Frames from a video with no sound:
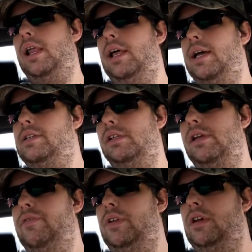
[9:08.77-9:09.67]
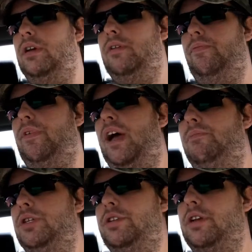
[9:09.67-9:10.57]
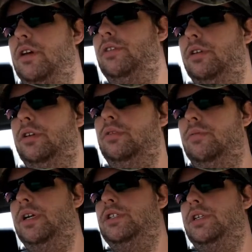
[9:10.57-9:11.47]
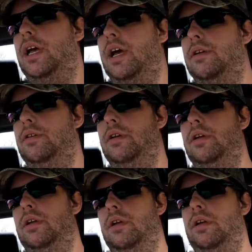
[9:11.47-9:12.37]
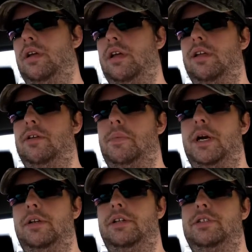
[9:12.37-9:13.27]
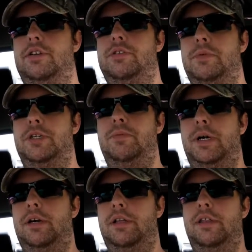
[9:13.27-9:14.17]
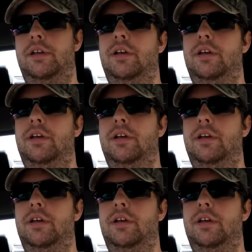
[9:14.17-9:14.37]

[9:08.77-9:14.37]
I like to leave it a 5% on the rich side, and apparently so does Mr. Barth.